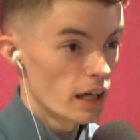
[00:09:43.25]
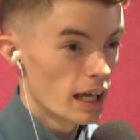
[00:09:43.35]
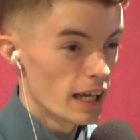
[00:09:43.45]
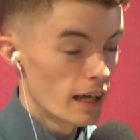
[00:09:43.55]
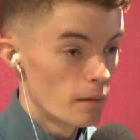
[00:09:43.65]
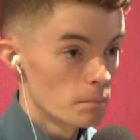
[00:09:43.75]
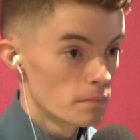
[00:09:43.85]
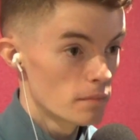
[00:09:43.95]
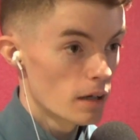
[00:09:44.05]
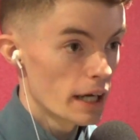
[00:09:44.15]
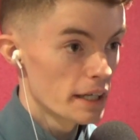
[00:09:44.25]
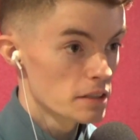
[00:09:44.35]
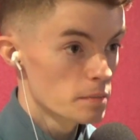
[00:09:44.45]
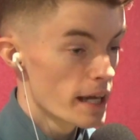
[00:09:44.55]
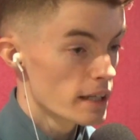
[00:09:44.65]
I
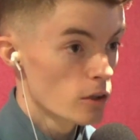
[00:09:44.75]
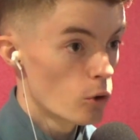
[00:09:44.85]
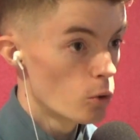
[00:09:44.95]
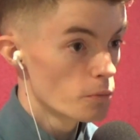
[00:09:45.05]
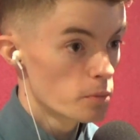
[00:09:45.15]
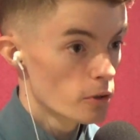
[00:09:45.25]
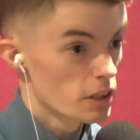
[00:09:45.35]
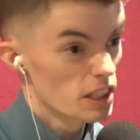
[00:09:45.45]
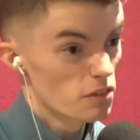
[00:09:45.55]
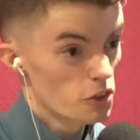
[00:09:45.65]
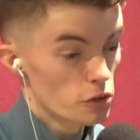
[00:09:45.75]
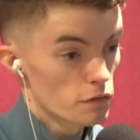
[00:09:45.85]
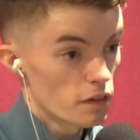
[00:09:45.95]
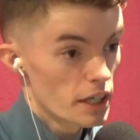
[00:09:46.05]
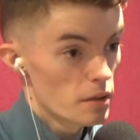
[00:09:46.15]
expect Holm to give her a
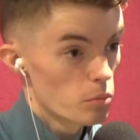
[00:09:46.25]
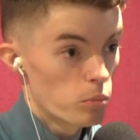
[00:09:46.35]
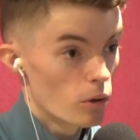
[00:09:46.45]
good fight,